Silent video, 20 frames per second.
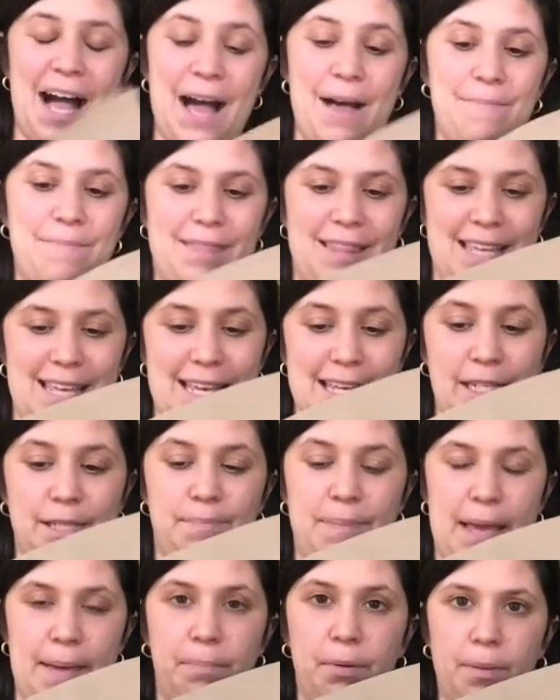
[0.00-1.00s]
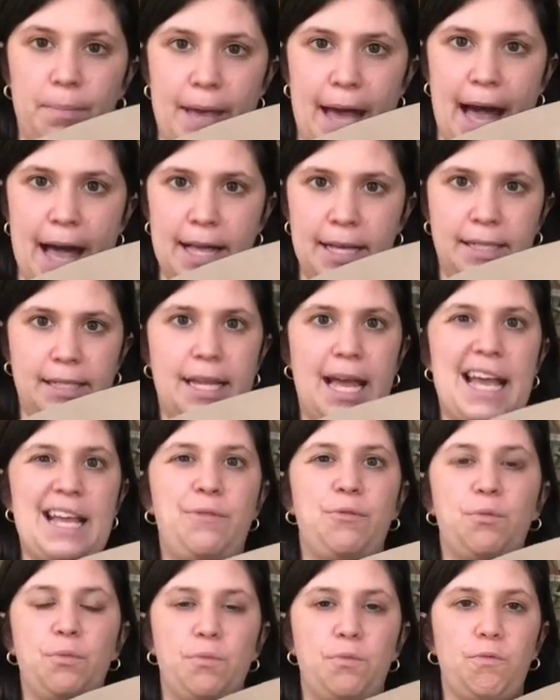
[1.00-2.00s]
up these paper bags. I
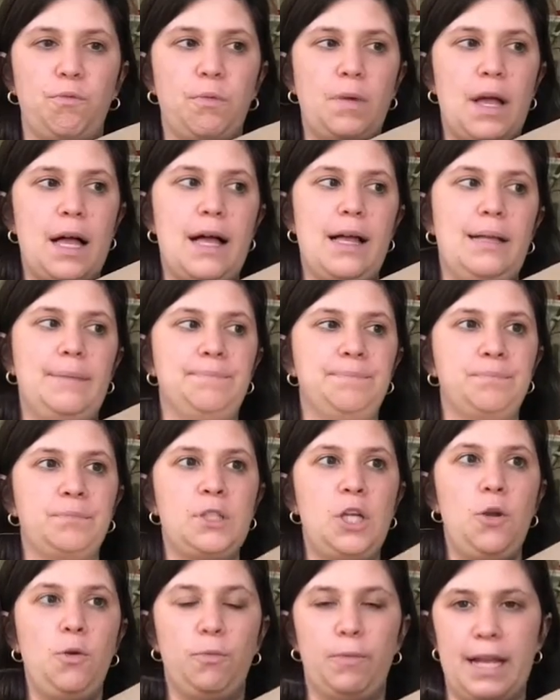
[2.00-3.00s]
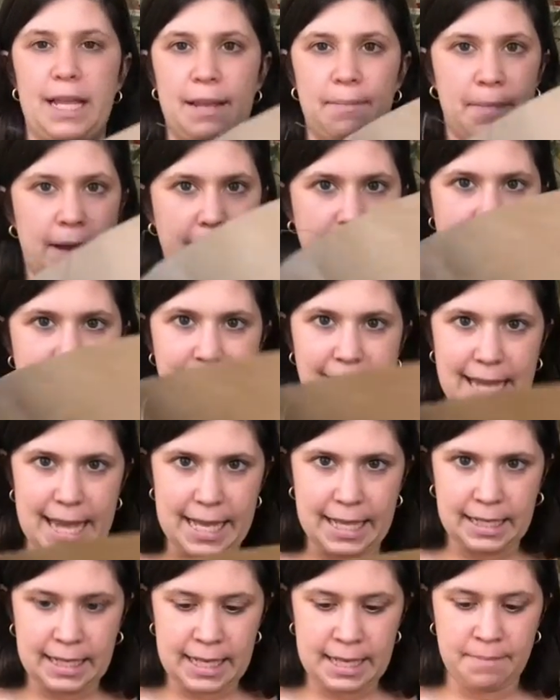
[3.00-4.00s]
raided my
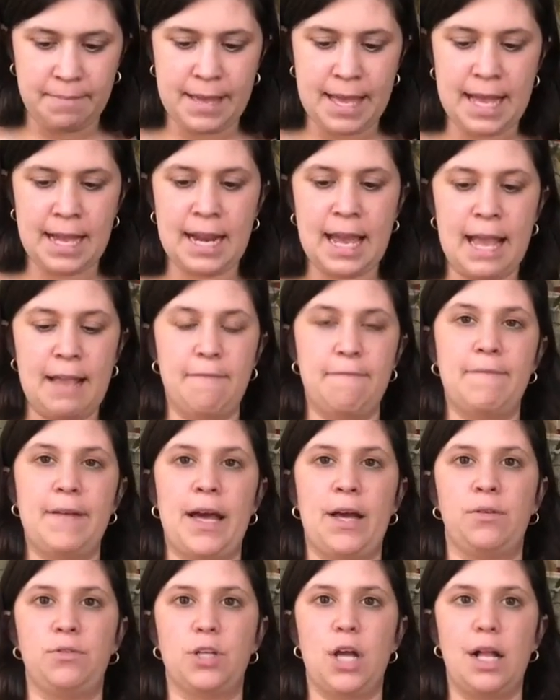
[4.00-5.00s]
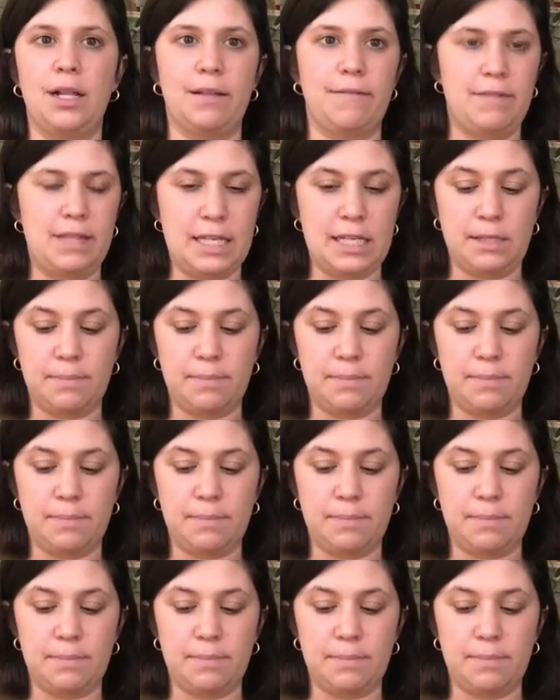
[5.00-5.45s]
recycling bin and found all of these